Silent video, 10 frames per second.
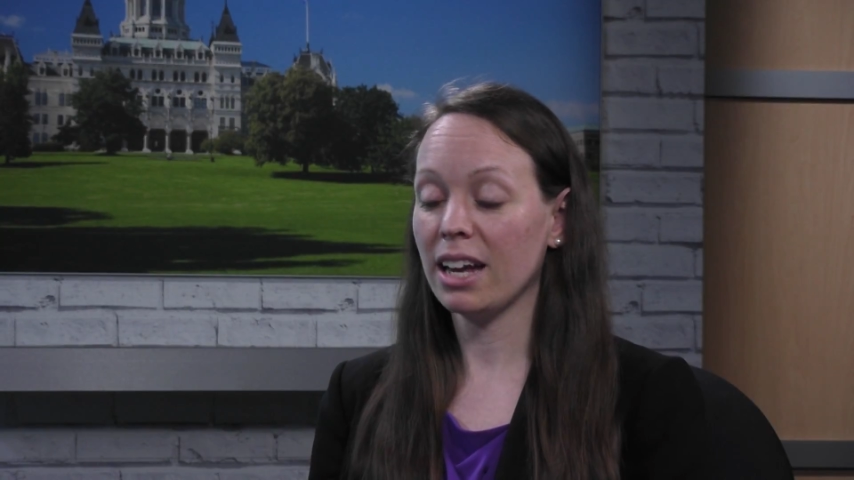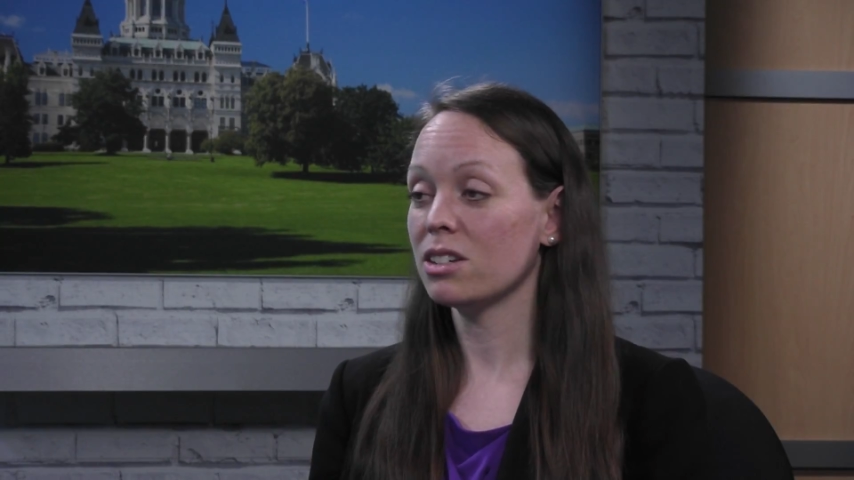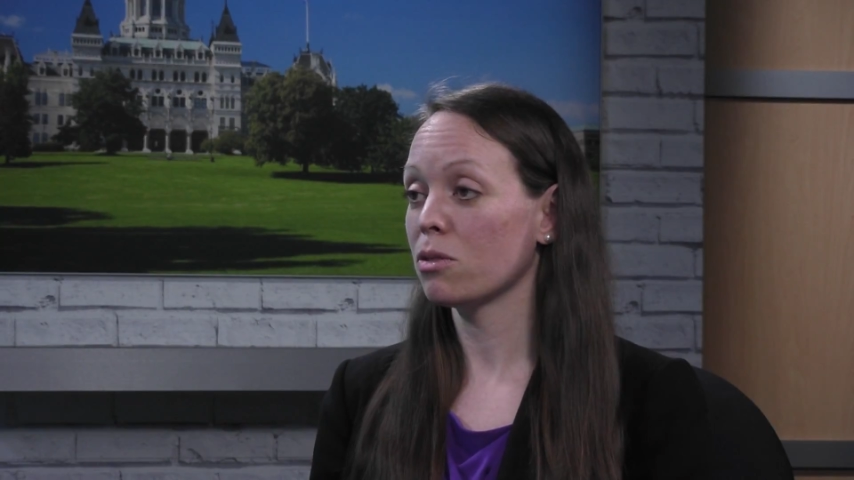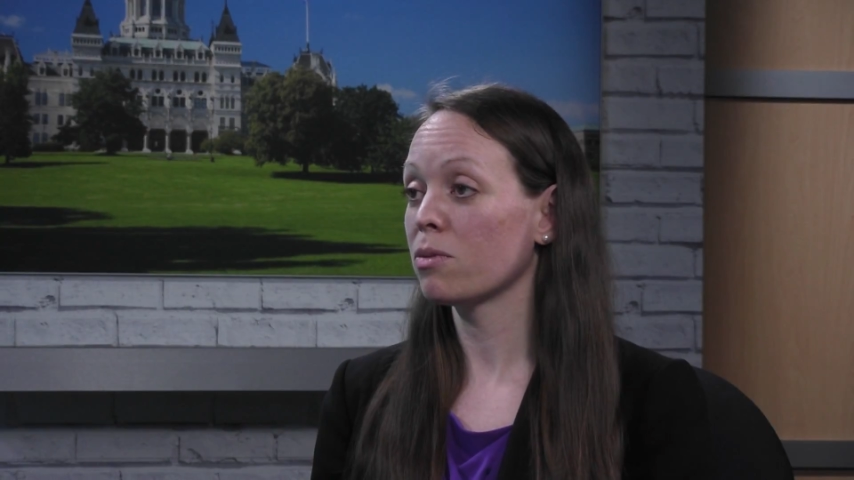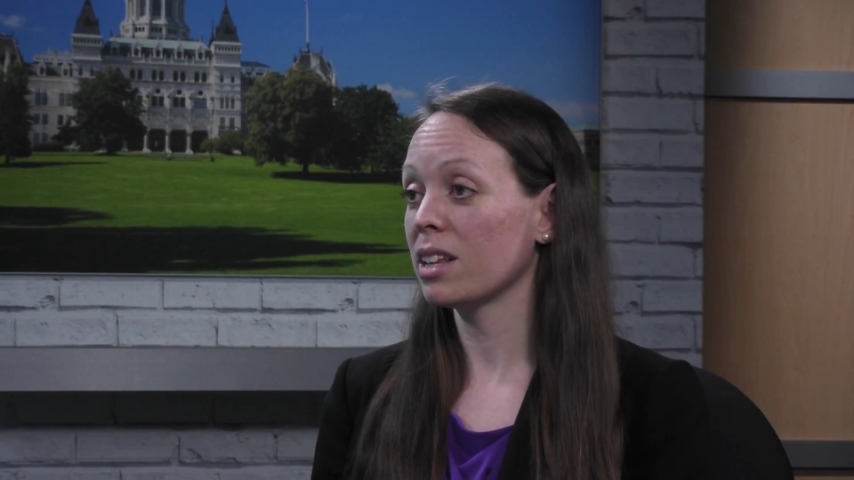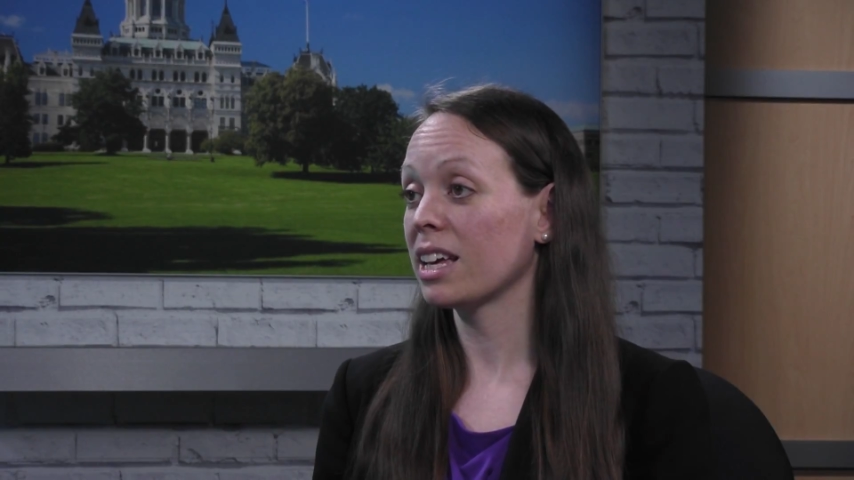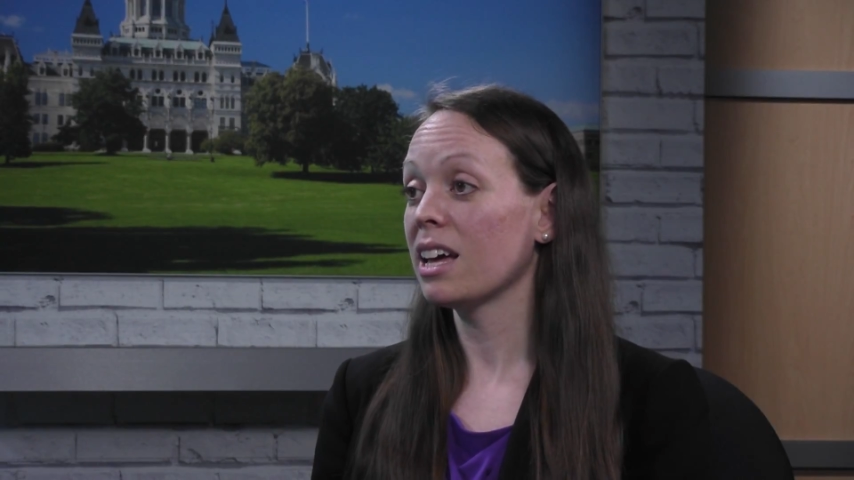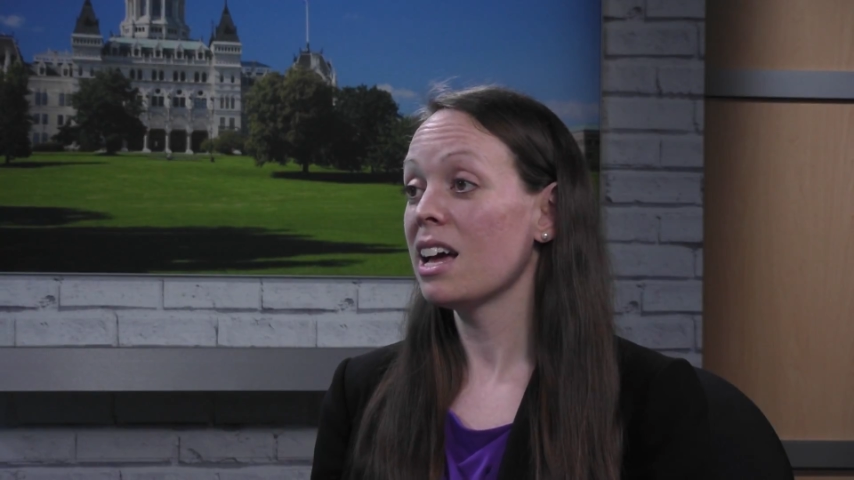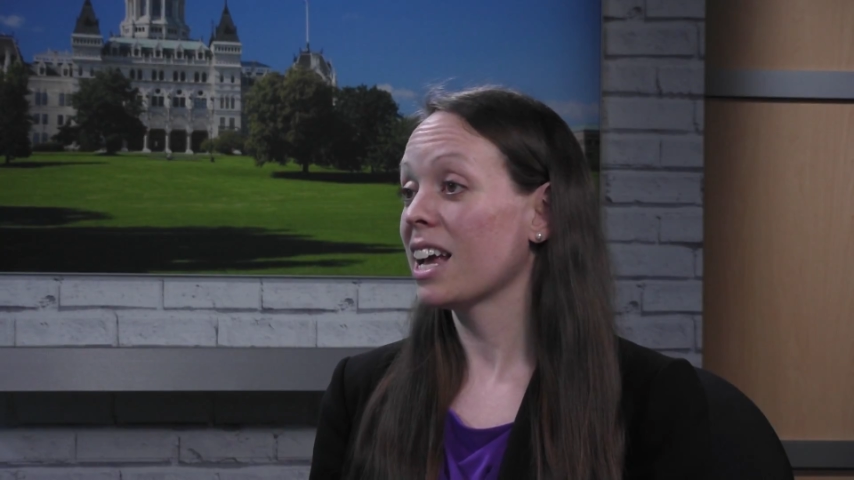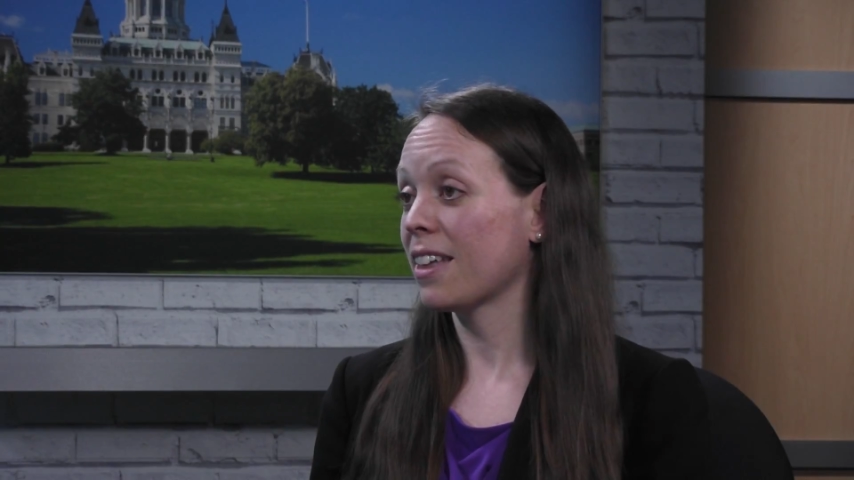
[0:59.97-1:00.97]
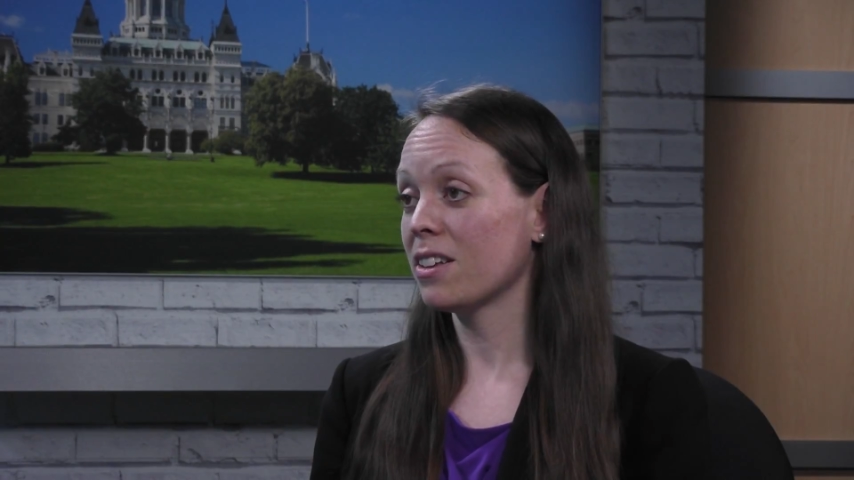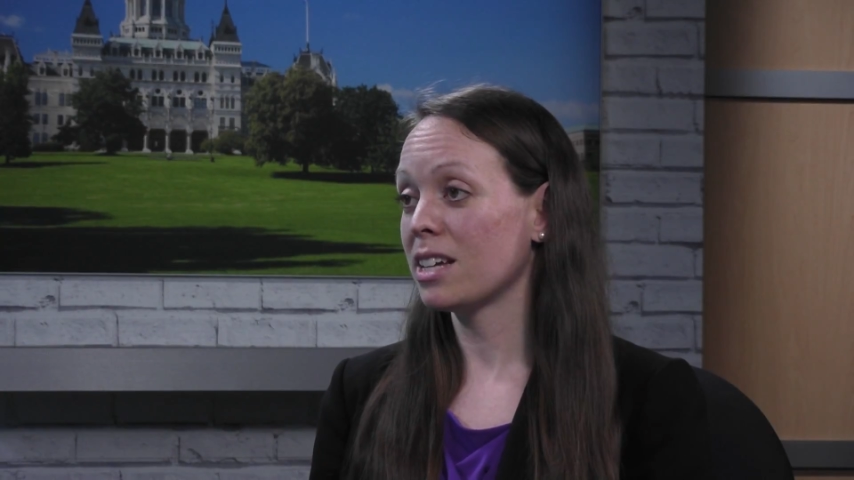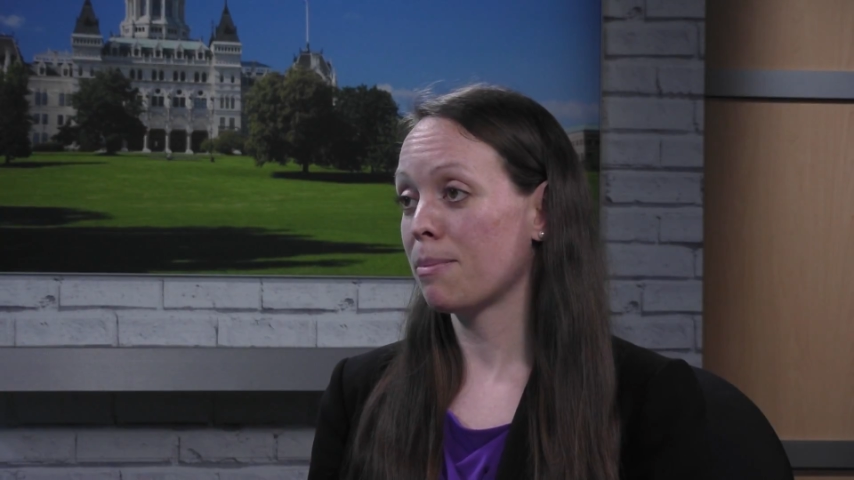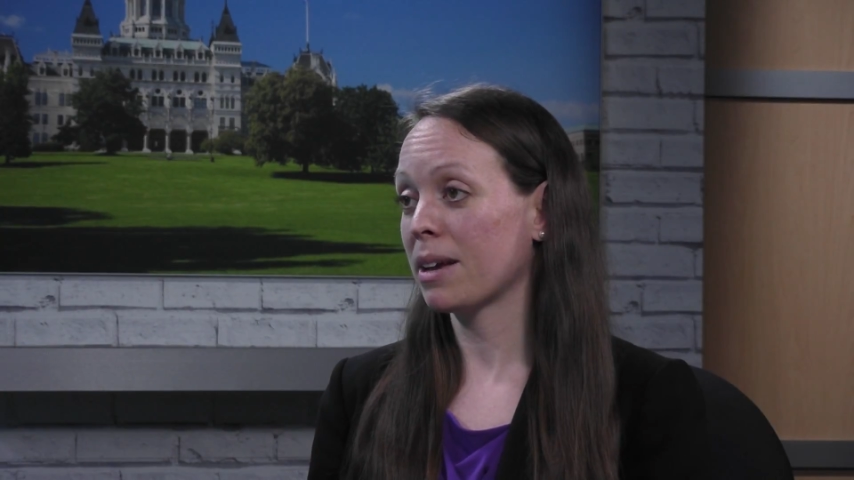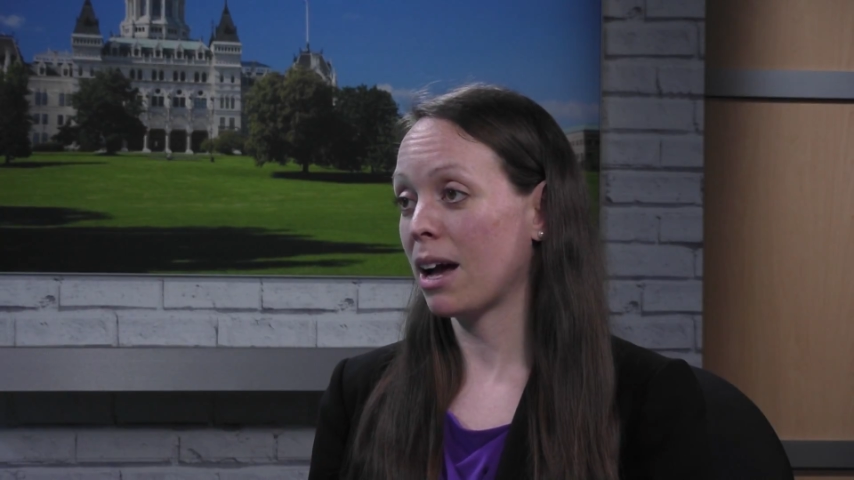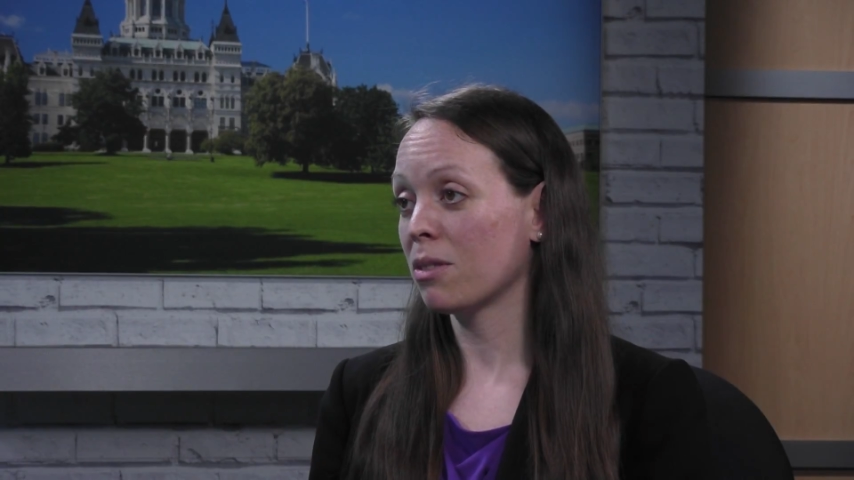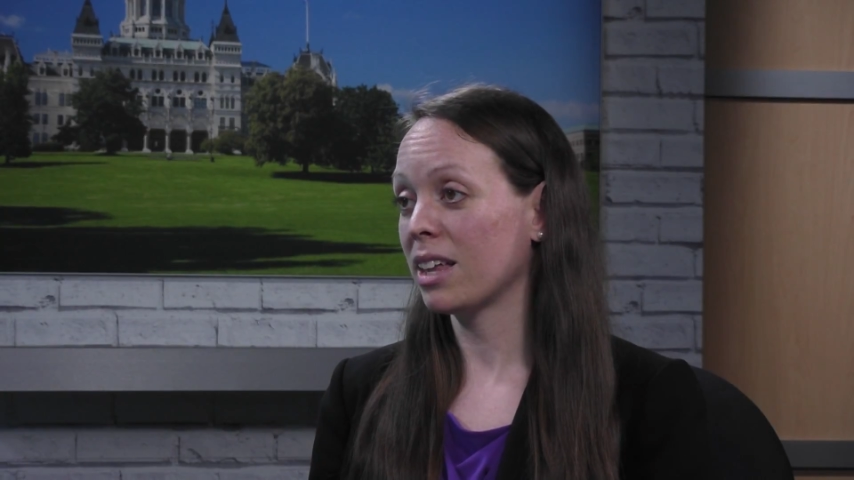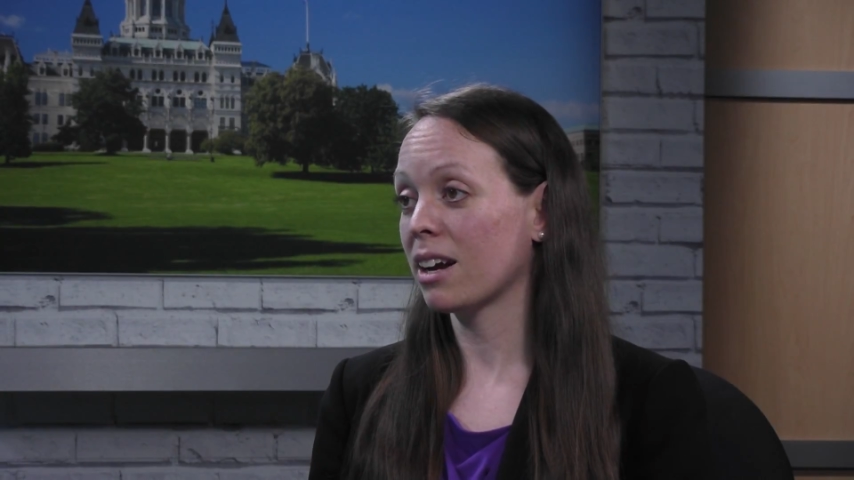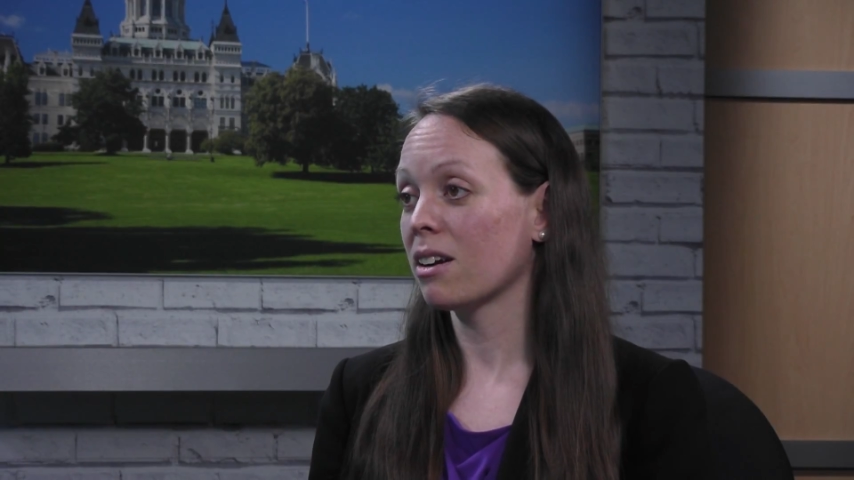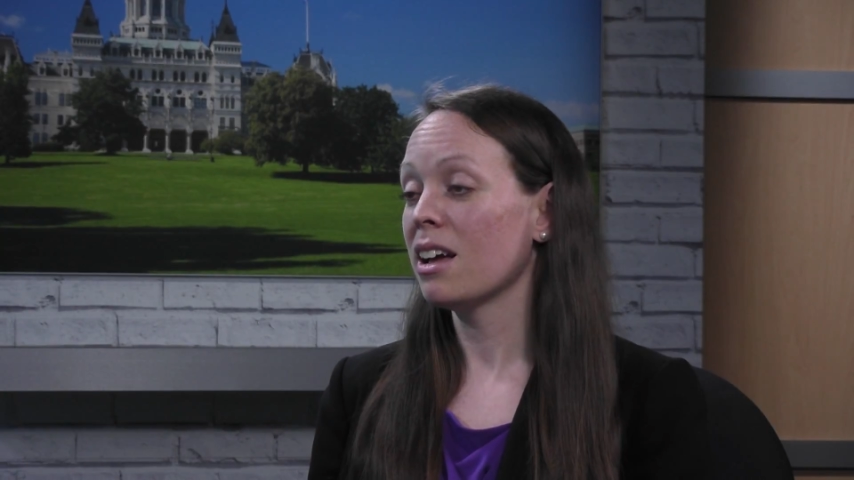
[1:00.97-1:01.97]
to really get the topic out
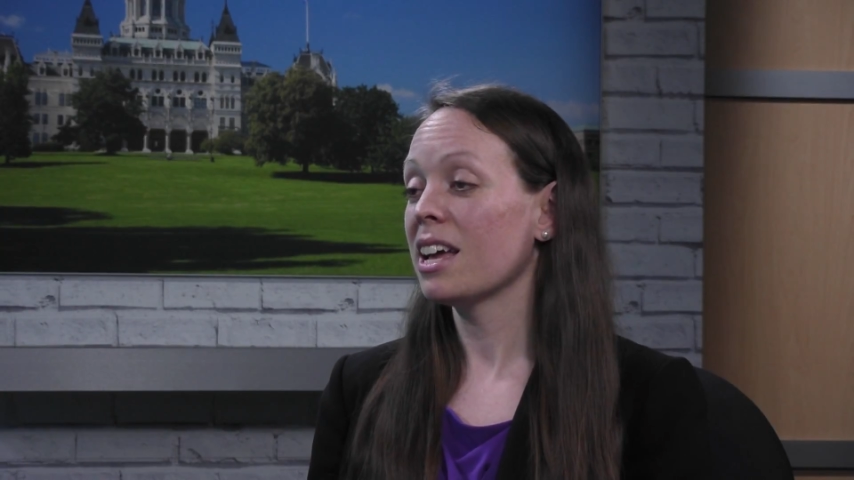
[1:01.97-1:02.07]
there,